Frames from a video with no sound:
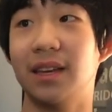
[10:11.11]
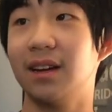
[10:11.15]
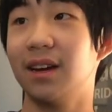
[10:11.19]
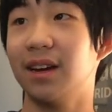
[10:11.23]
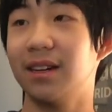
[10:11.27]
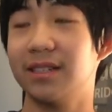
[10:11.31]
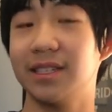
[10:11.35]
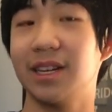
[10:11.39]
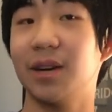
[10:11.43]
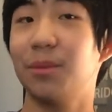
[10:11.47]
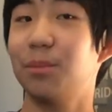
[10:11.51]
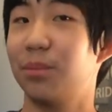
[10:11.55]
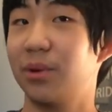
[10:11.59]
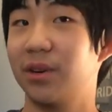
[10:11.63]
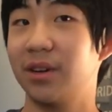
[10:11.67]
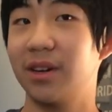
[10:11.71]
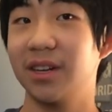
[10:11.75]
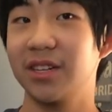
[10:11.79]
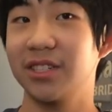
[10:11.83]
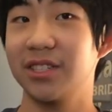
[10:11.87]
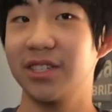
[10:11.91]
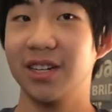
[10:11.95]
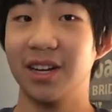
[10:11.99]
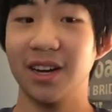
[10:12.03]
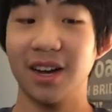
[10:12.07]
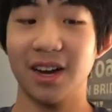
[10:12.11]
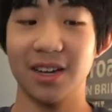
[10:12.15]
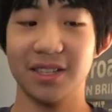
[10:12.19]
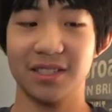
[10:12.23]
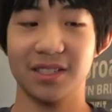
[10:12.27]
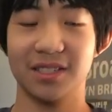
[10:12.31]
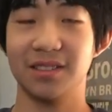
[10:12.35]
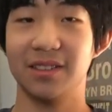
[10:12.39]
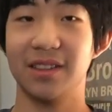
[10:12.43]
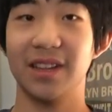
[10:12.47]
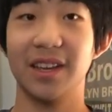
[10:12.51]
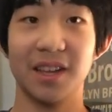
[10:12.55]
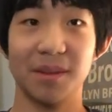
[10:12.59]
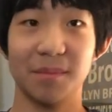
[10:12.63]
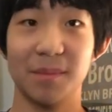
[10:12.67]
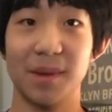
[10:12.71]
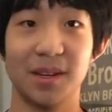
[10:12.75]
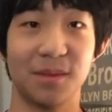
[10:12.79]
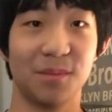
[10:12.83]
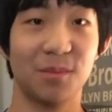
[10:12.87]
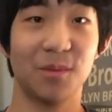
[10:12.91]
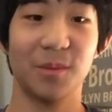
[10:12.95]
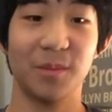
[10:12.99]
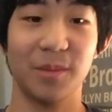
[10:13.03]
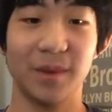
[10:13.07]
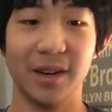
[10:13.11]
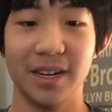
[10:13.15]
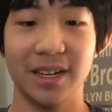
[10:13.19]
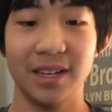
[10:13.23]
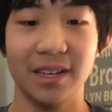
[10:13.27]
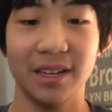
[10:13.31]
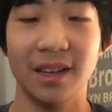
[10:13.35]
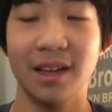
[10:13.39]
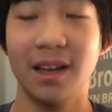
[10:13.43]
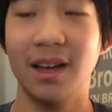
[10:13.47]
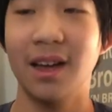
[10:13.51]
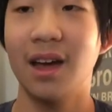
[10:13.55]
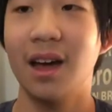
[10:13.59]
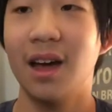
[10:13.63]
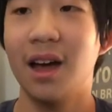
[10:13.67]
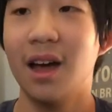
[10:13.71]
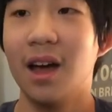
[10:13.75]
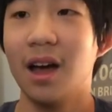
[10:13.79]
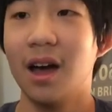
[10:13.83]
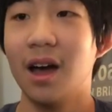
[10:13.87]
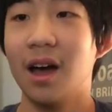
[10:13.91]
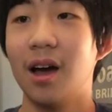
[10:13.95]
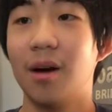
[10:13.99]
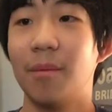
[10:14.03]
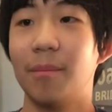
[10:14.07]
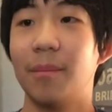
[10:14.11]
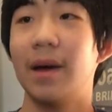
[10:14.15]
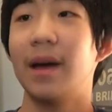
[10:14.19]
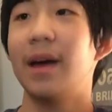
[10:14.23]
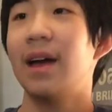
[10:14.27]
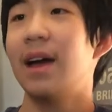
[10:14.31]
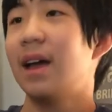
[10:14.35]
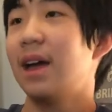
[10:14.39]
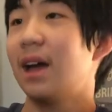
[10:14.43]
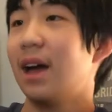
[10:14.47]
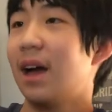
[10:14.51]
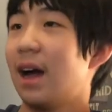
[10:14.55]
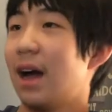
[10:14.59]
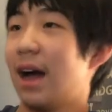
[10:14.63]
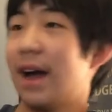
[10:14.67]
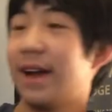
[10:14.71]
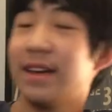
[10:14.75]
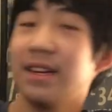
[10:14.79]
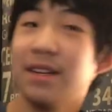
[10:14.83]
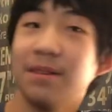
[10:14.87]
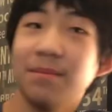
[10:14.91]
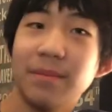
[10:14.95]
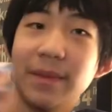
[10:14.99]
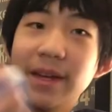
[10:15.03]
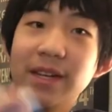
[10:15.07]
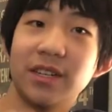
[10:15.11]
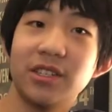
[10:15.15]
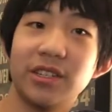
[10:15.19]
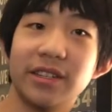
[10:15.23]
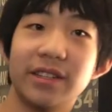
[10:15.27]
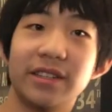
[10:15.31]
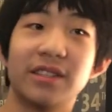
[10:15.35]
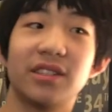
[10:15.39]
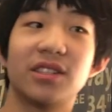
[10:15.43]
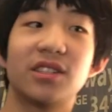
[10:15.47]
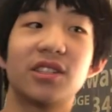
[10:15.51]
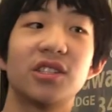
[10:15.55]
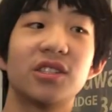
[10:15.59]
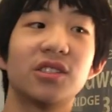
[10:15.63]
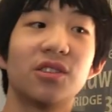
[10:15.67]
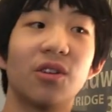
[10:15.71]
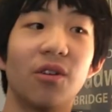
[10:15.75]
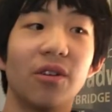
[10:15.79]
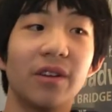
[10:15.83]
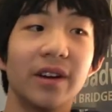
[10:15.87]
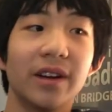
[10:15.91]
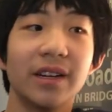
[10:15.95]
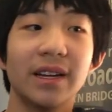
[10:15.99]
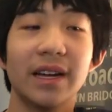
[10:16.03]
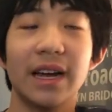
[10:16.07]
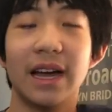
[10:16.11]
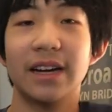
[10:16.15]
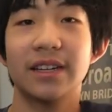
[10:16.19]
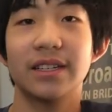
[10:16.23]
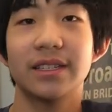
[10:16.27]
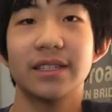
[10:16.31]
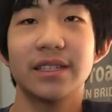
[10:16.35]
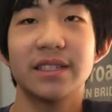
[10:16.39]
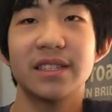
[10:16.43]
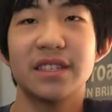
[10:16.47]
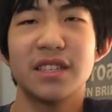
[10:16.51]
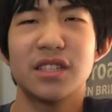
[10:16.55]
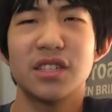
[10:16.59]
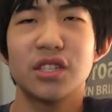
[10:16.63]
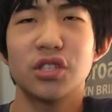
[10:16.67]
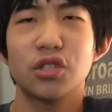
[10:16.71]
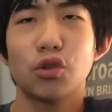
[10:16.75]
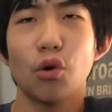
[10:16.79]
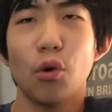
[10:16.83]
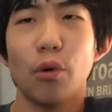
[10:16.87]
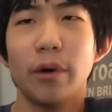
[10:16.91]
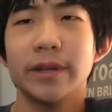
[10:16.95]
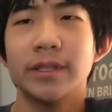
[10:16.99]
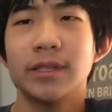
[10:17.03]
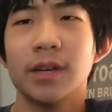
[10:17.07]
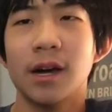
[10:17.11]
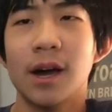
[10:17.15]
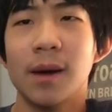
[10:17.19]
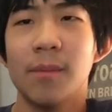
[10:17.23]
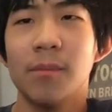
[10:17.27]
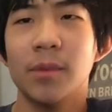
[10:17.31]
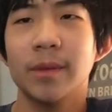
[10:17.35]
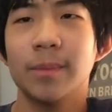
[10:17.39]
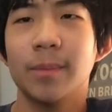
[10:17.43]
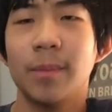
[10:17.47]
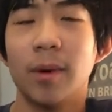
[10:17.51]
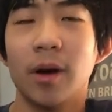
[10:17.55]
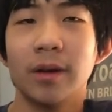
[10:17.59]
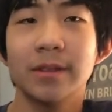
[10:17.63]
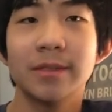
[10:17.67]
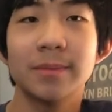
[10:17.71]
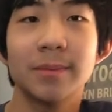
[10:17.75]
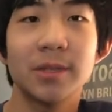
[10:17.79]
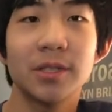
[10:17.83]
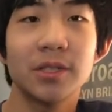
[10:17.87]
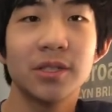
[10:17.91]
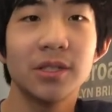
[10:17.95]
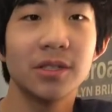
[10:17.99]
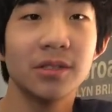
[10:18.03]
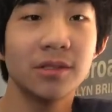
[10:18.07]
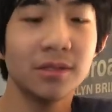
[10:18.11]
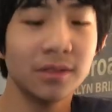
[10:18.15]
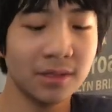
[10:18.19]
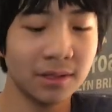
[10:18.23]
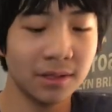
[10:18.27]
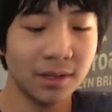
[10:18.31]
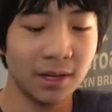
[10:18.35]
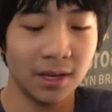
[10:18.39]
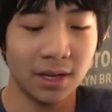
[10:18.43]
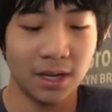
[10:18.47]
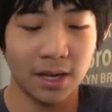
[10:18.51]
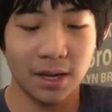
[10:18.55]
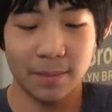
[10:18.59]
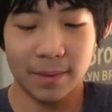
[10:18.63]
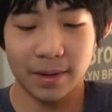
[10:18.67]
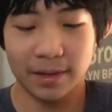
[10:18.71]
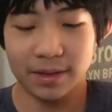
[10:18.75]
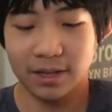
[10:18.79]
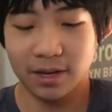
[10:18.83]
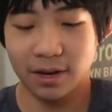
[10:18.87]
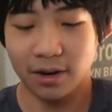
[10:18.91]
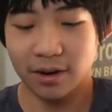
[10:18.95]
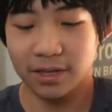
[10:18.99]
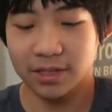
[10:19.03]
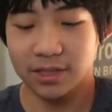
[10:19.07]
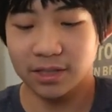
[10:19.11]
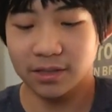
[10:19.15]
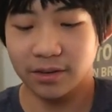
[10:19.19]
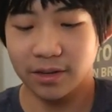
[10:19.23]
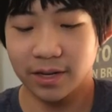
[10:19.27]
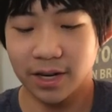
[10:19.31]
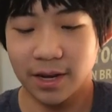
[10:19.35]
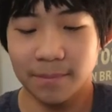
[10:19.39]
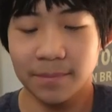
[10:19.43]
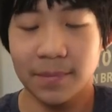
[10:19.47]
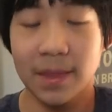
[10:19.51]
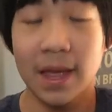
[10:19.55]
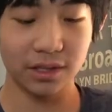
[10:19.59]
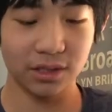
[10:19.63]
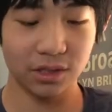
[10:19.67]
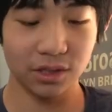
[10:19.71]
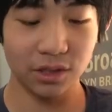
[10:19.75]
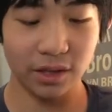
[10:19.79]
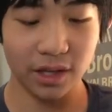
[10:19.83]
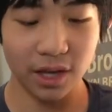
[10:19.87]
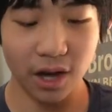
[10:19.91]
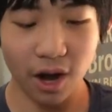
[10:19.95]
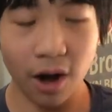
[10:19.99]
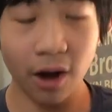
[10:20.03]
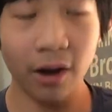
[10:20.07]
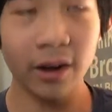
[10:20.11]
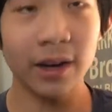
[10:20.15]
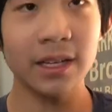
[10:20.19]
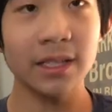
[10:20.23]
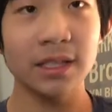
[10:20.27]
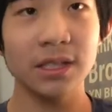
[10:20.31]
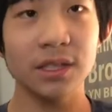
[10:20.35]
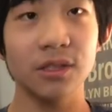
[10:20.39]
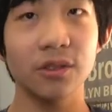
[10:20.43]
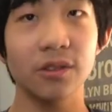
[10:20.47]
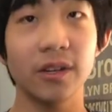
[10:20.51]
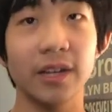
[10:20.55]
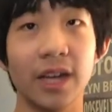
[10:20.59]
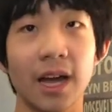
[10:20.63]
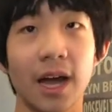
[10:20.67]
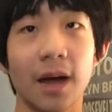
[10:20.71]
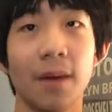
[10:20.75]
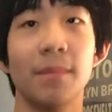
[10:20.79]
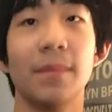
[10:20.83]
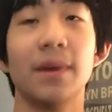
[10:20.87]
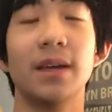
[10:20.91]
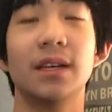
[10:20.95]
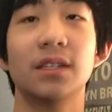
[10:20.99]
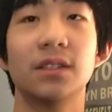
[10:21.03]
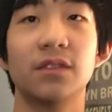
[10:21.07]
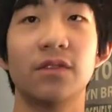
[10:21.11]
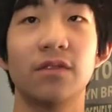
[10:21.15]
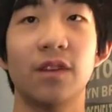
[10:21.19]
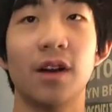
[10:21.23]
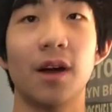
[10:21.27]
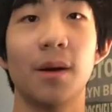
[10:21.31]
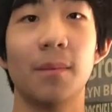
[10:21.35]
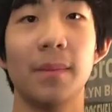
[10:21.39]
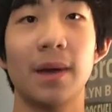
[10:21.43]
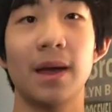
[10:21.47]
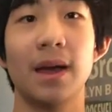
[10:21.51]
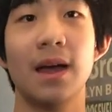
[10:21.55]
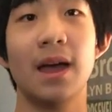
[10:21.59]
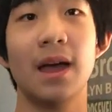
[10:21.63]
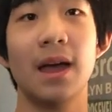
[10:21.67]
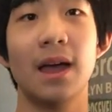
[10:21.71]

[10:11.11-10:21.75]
cut down production costs so they can make more money. Um, I didn't mention the story. Actually, this is story time with Boss Bassoon about the RS3M. So the RS3M is from